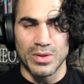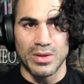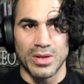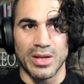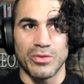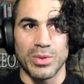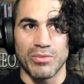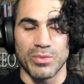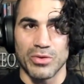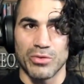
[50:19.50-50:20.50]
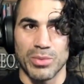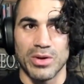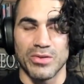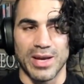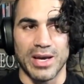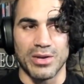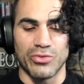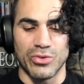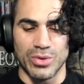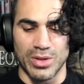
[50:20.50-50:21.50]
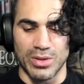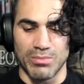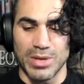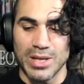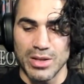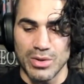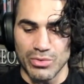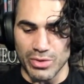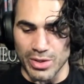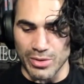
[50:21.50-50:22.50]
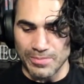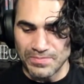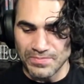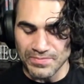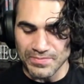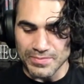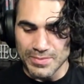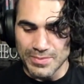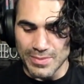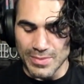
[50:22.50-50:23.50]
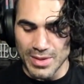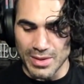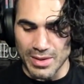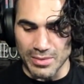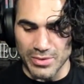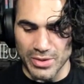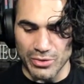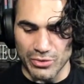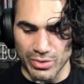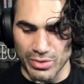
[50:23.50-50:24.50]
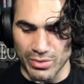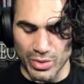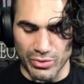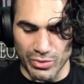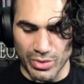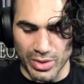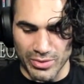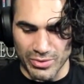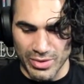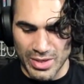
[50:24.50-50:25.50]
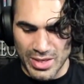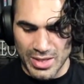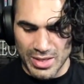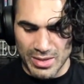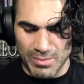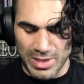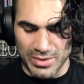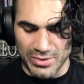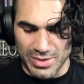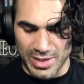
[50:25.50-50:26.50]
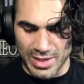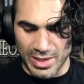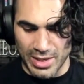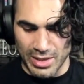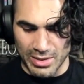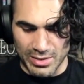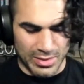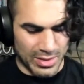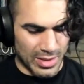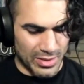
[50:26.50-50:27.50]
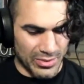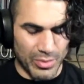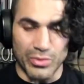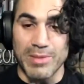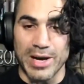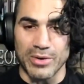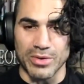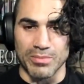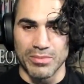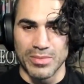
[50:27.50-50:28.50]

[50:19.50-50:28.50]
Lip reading: And I speak from experience. I had a student many years ago. I'll tell you a quick story. It's about this guy. His name was Malcolm,